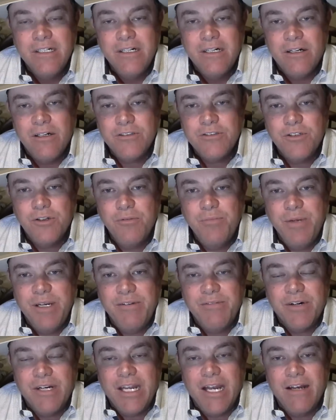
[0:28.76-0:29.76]
Also,
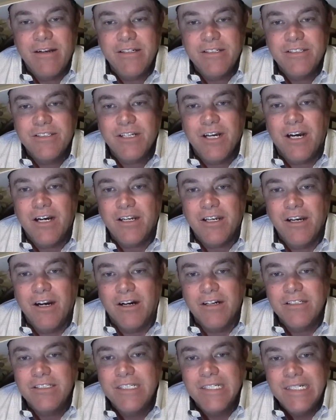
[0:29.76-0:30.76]
Beaver County
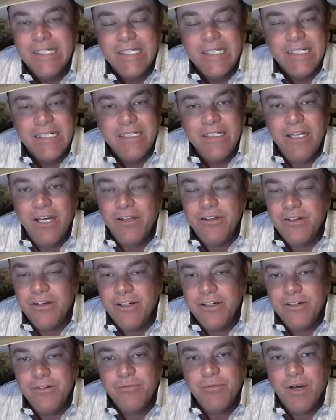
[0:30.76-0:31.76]
Stockyards, another
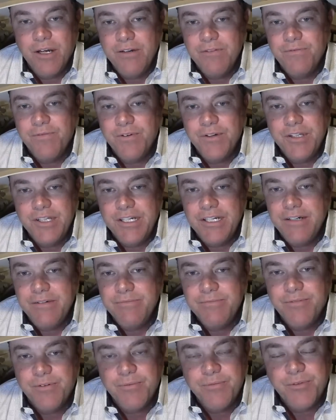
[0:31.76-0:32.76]
good run for
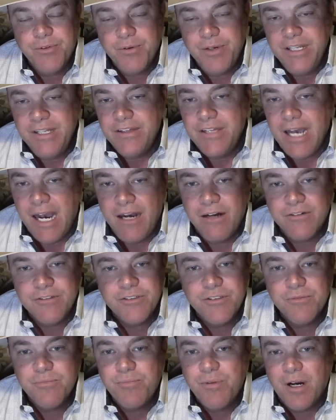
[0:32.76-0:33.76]
them from
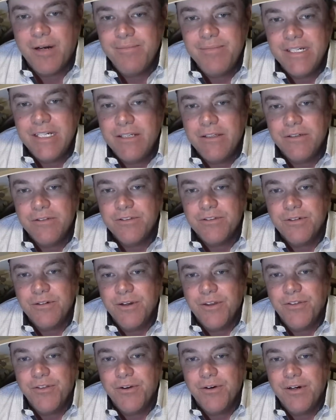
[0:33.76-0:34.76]
3,000, probably closer
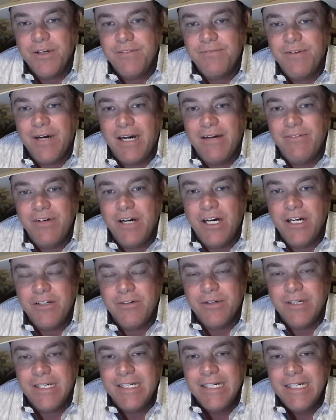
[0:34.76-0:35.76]
to
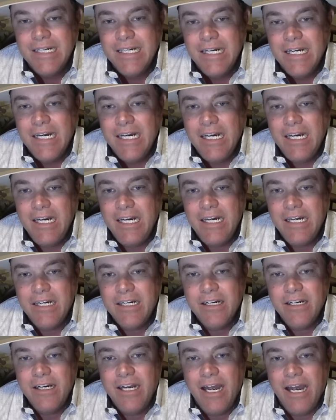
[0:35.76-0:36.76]
3,500.
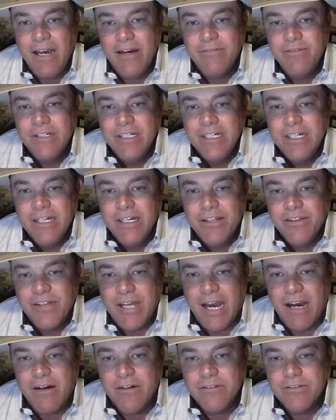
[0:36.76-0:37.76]
Gonna have
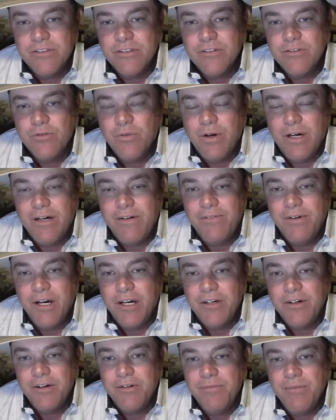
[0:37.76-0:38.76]
1,000,
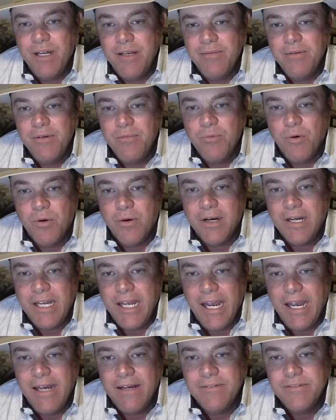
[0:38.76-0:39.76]
1,200, maybe more
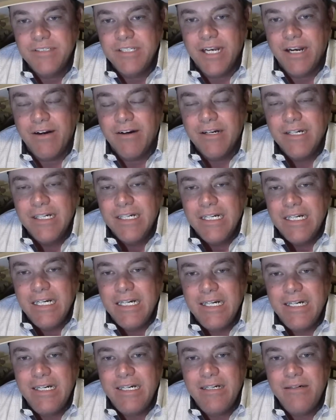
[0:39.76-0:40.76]
calves there.
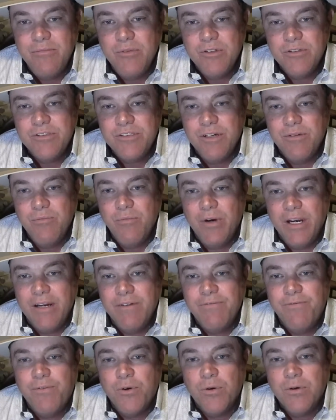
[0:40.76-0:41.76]
Most of them
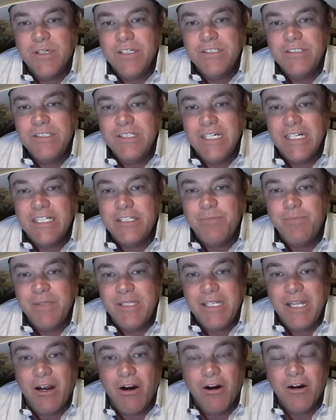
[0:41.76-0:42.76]
weighing 4 to 6,
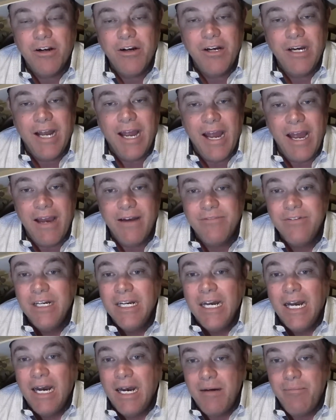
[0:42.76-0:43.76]
but they are gonna have
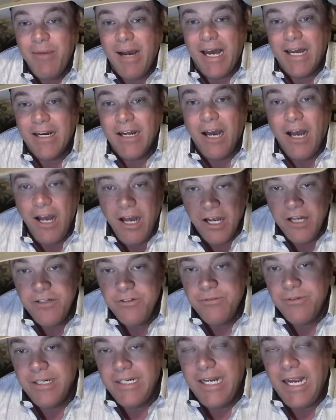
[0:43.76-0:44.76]
about
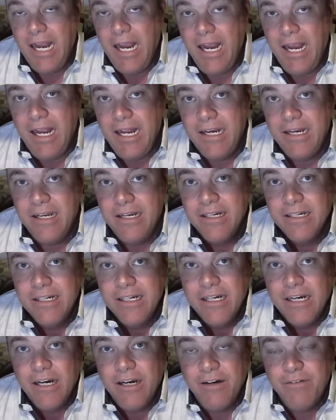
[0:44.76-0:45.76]
100 head
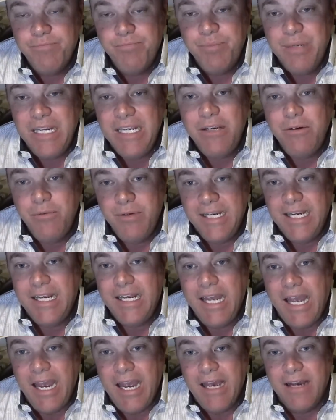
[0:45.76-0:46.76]
of peewee
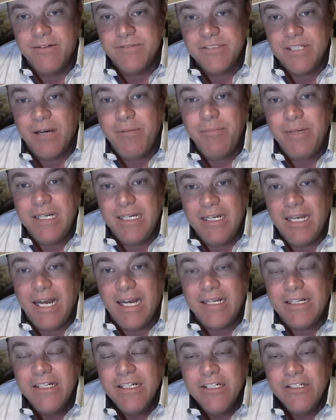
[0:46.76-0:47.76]
calves. I mean
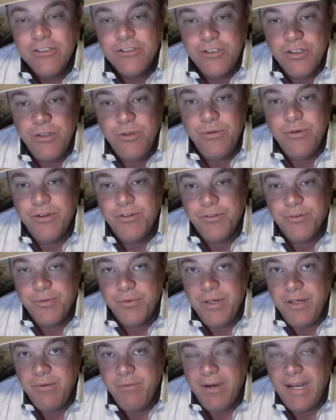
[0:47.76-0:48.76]
like 2 and
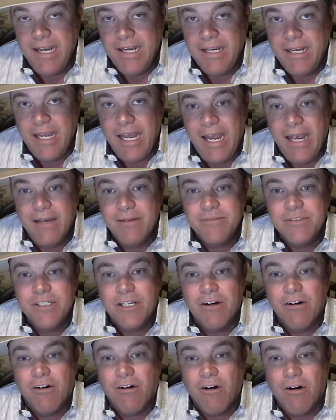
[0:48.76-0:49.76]
3 weight calves
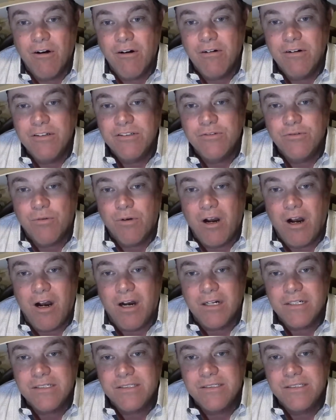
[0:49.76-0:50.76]
that are hard as
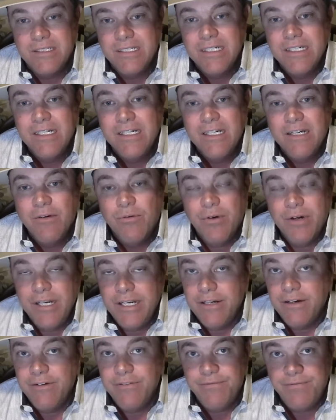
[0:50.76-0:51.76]
rocks. Where are
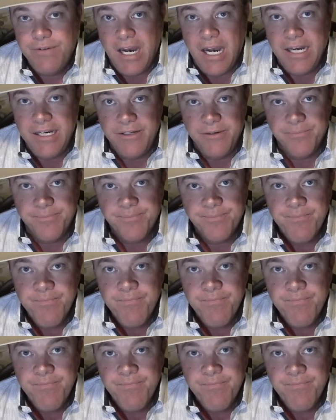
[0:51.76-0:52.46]
you gonna find them?